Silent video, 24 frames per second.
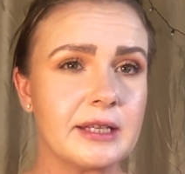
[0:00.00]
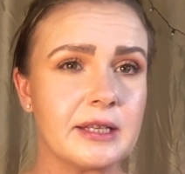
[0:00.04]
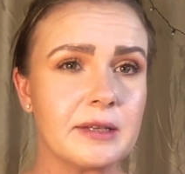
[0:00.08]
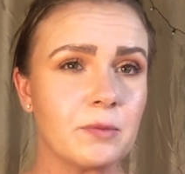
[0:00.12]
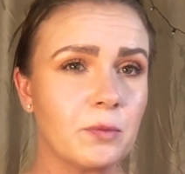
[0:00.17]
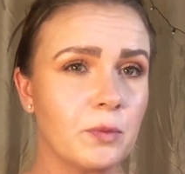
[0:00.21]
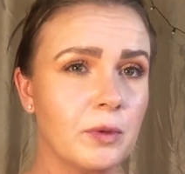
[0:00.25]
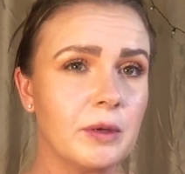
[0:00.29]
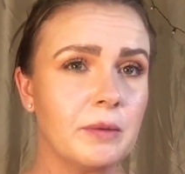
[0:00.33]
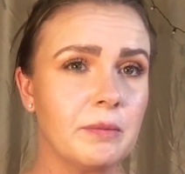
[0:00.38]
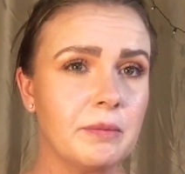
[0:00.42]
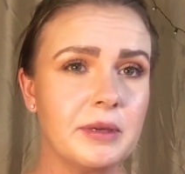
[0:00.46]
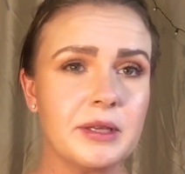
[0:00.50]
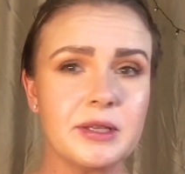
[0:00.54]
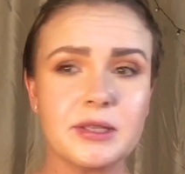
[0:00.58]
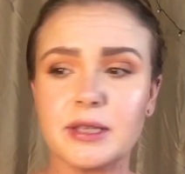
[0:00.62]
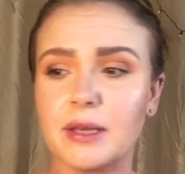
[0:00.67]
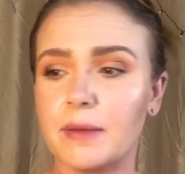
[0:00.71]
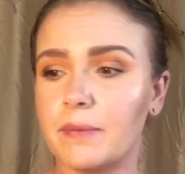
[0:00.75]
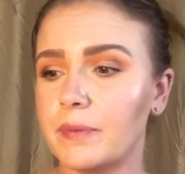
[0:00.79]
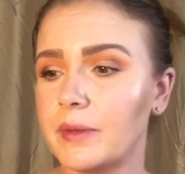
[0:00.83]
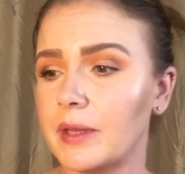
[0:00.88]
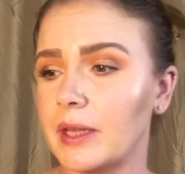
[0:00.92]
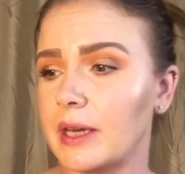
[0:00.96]
It wouldn't be
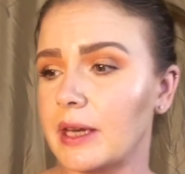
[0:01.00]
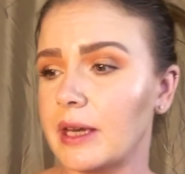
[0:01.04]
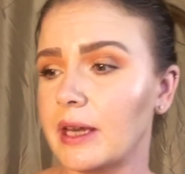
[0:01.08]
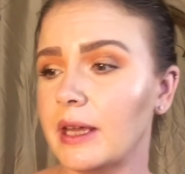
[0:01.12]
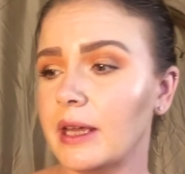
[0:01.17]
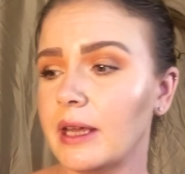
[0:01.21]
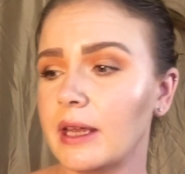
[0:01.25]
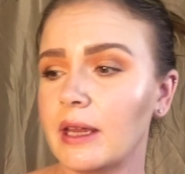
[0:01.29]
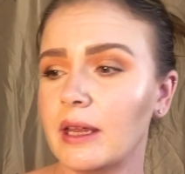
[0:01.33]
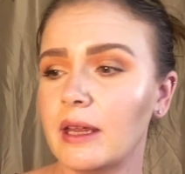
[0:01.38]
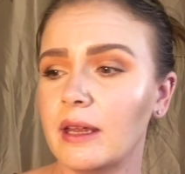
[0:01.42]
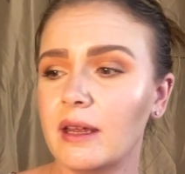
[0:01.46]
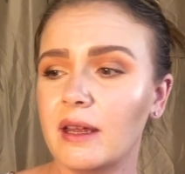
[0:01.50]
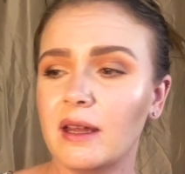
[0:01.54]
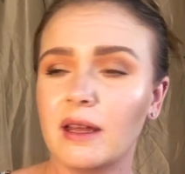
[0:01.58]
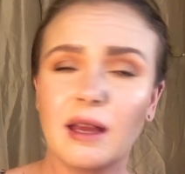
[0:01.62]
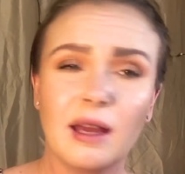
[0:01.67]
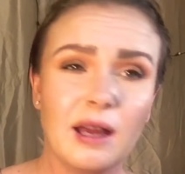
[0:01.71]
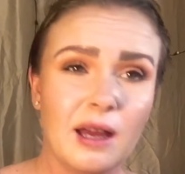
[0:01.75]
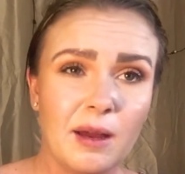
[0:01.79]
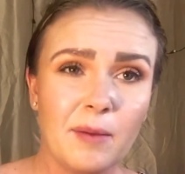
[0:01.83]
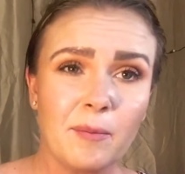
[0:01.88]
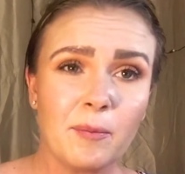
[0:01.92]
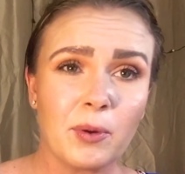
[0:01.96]
something
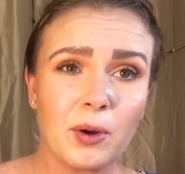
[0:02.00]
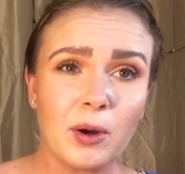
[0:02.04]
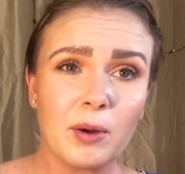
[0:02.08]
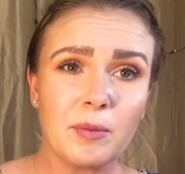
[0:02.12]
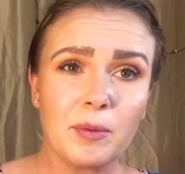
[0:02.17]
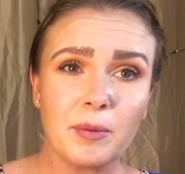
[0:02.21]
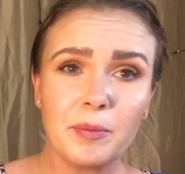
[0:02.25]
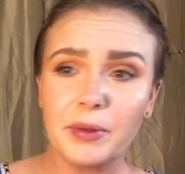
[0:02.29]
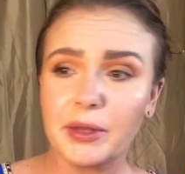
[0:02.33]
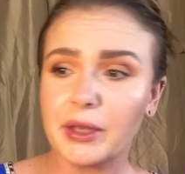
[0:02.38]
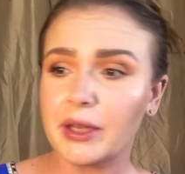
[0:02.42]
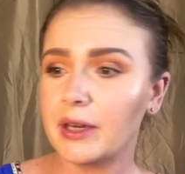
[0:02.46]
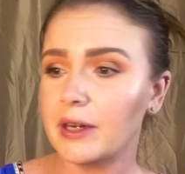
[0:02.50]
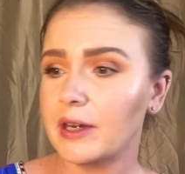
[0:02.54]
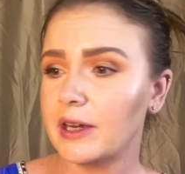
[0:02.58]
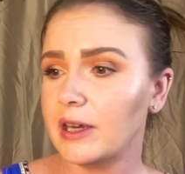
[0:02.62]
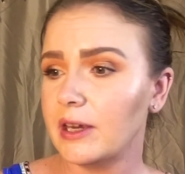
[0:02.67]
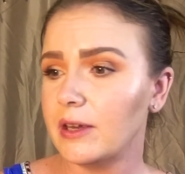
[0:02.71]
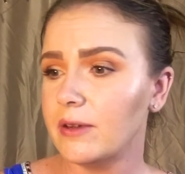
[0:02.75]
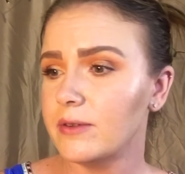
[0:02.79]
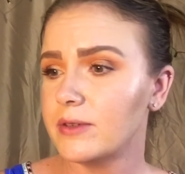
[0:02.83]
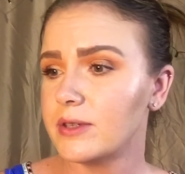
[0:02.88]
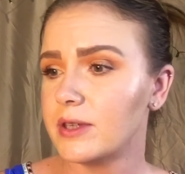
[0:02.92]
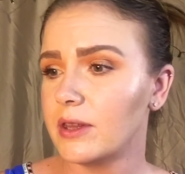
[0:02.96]
I'm probably going to
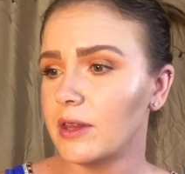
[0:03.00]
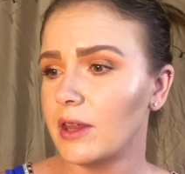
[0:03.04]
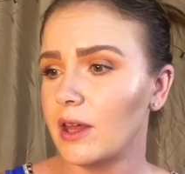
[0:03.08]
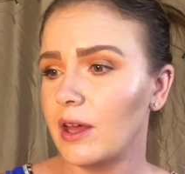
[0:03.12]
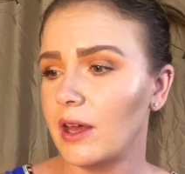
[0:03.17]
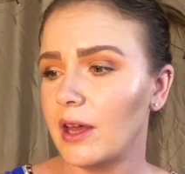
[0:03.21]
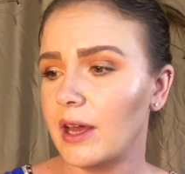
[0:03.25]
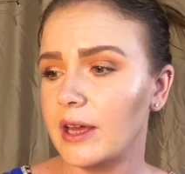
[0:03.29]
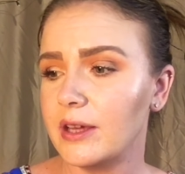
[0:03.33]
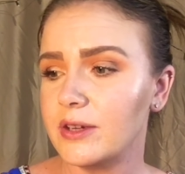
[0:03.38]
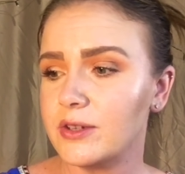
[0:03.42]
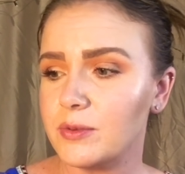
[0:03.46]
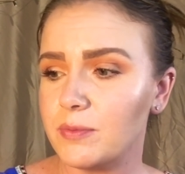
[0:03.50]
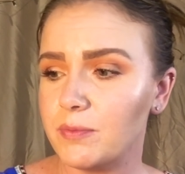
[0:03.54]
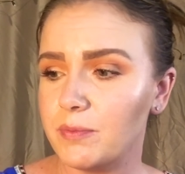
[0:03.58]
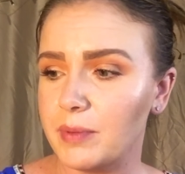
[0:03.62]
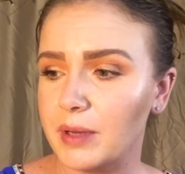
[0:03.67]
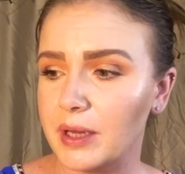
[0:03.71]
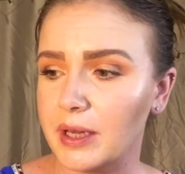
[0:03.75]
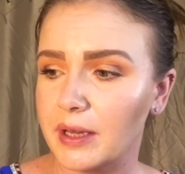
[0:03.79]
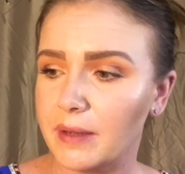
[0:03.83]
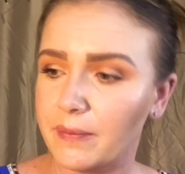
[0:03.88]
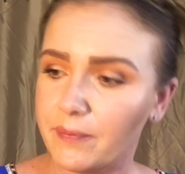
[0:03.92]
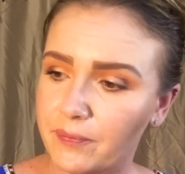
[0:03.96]
use a lot,
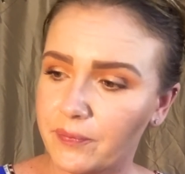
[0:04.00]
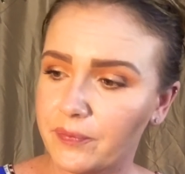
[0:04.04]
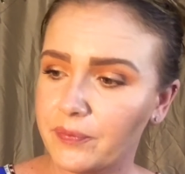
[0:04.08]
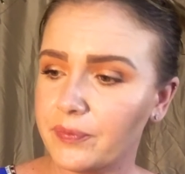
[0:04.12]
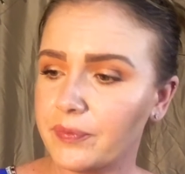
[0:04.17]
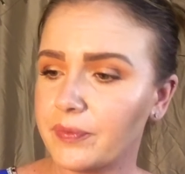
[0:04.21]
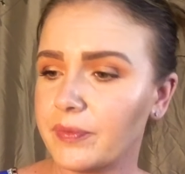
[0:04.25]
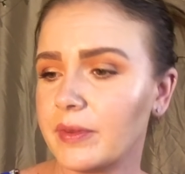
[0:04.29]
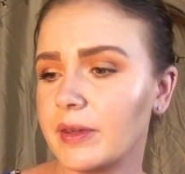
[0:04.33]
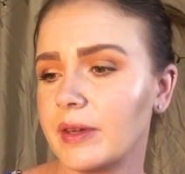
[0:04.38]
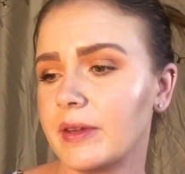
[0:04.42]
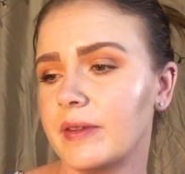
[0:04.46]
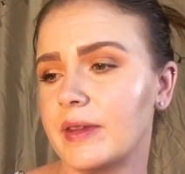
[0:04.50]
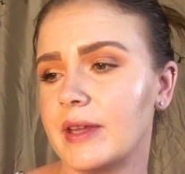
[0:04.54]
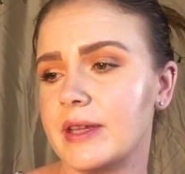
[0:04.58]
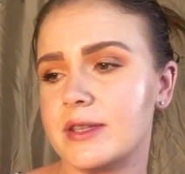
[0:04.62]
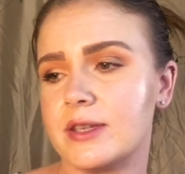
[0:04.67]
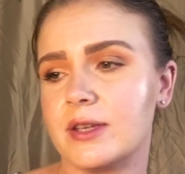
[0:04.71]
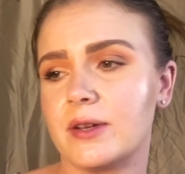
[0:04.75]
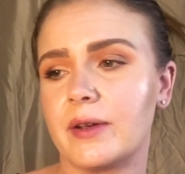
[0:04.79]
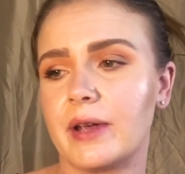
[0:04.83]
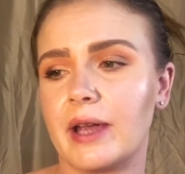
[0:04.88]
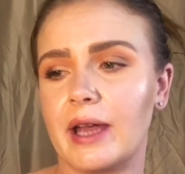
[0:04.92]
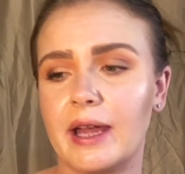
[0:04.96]
but
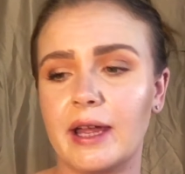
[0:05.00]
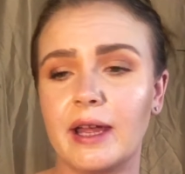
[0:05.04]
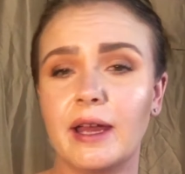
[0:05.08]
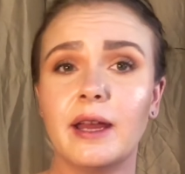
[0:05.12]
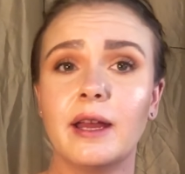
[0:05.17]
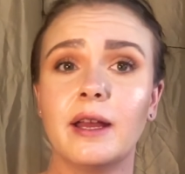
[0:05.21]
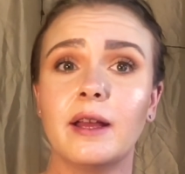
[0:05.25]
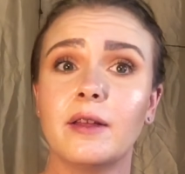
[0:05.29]
that's okay.